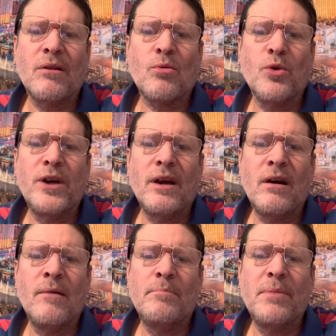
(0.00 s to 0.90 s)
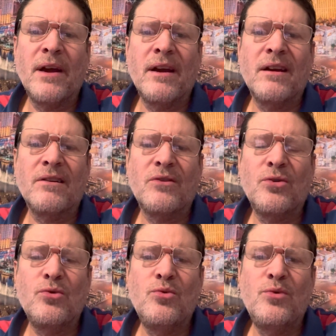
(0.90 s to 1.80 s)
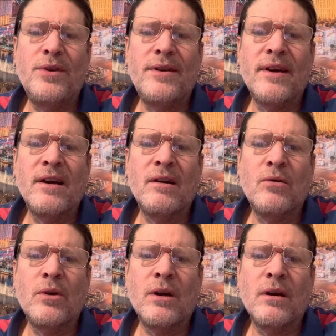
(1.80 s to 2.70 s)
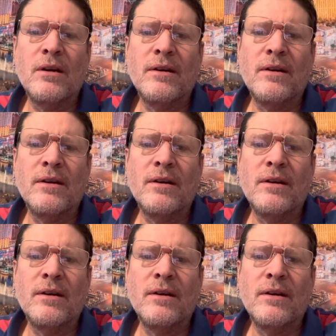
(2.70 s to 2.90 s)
3 up and 2 down,